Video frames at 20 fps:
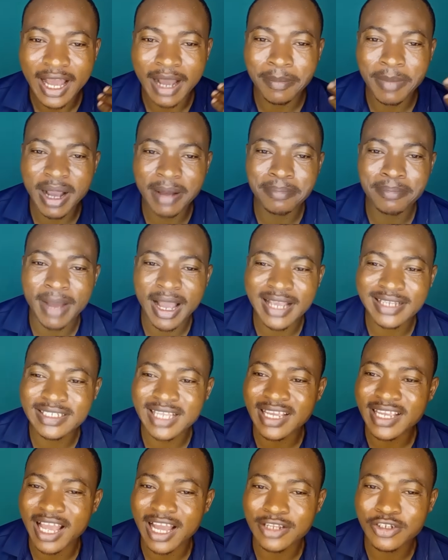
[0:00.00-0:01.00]
I'm
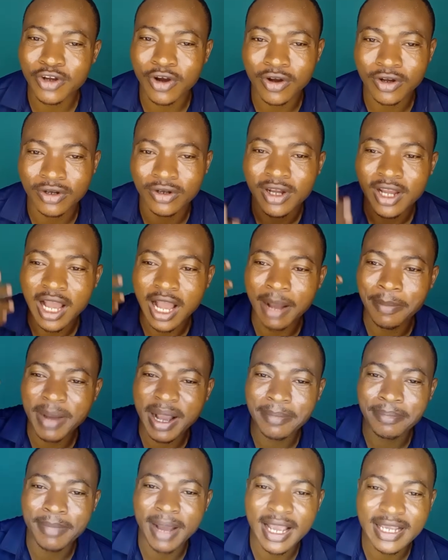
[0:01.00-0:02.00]
Isaiah Anyog.
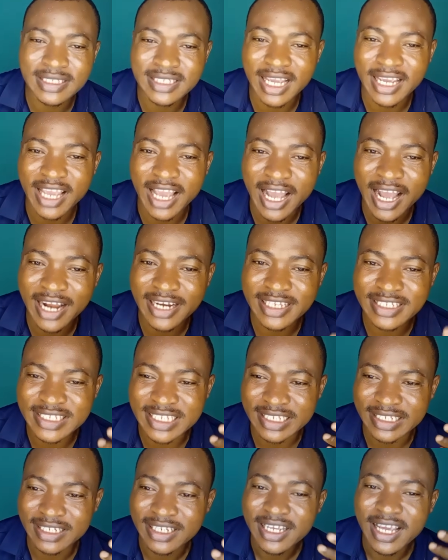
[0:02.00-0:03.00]
I'm Isaiah
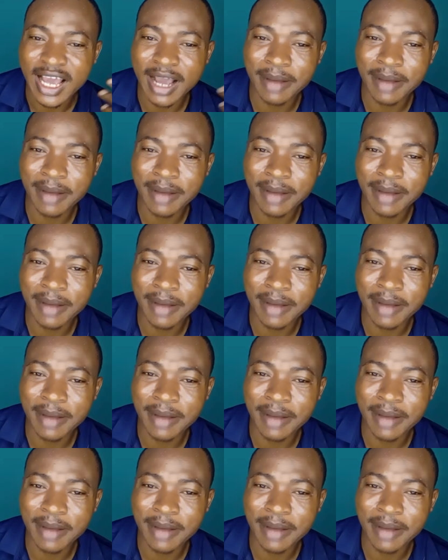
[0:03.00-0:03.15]
Harrison.